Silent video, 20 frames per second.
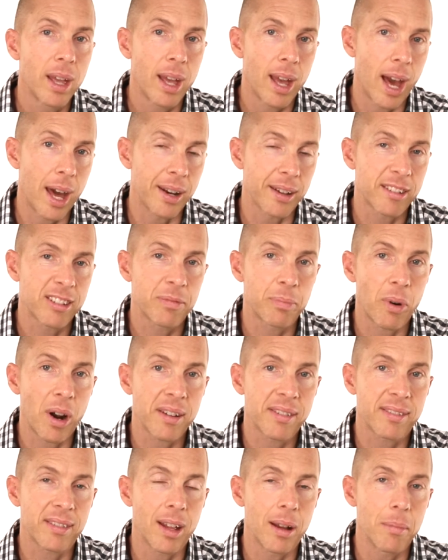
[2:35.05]
and
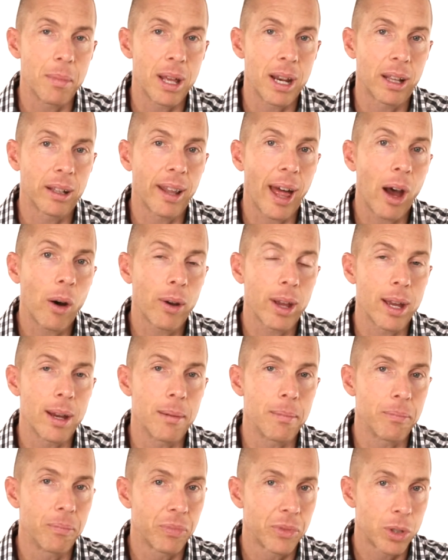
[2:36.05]
express them and allow
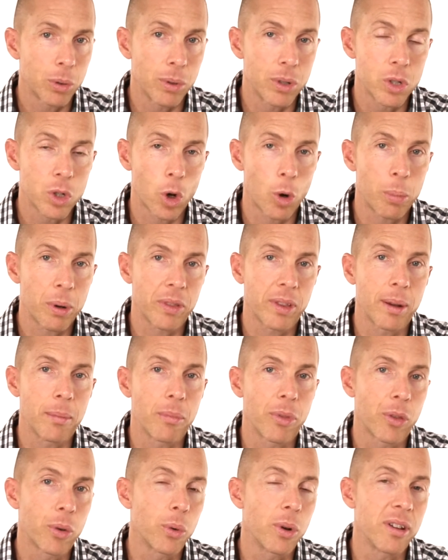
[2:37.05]
him to interpret them
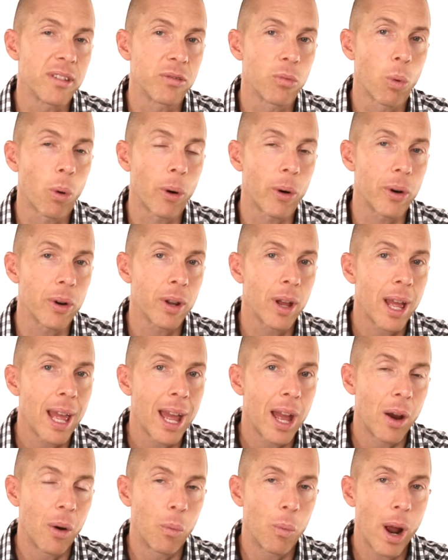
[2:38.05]
through his word,
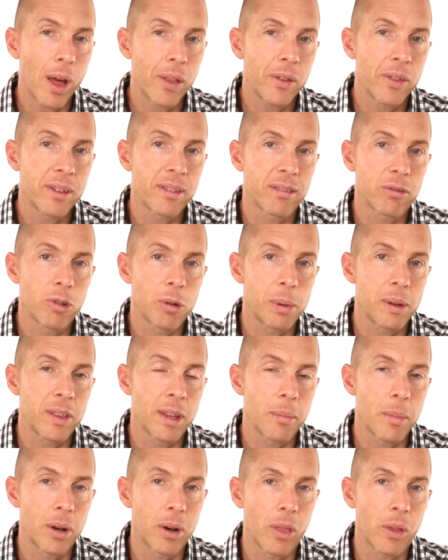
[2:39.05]
rather than sweeping
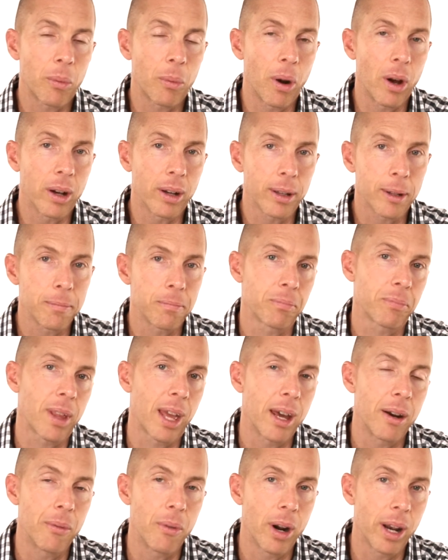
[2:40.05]
them under the rug
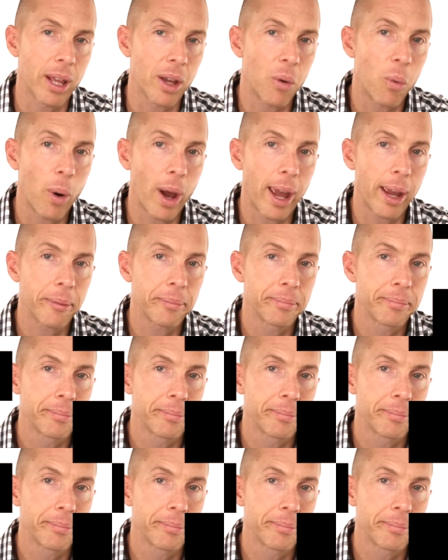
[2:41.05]
and running away.